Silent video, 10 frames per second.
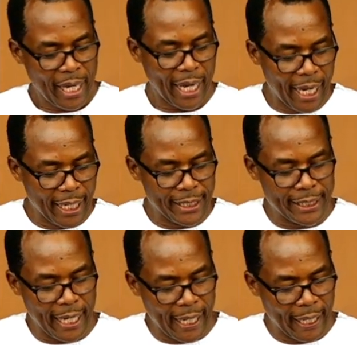and
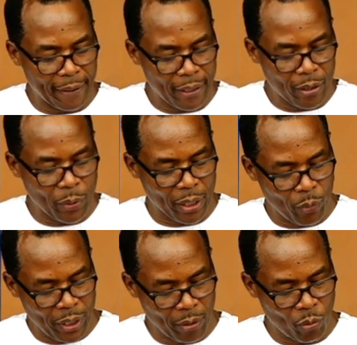uh, we,
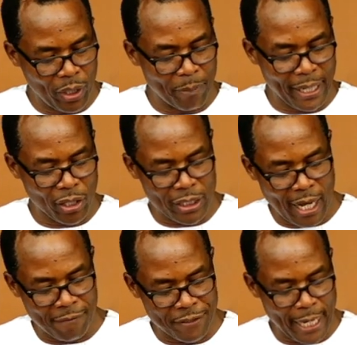we, we may not
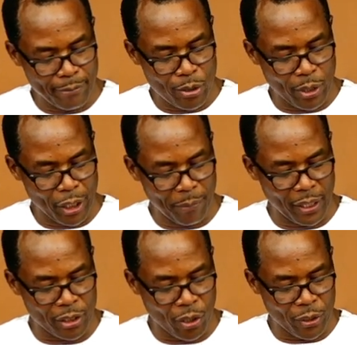have time to
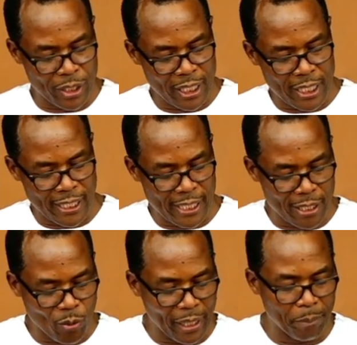enumerate all those instances
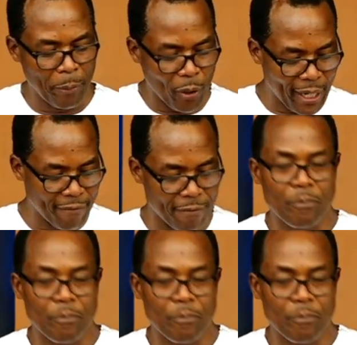when people gave.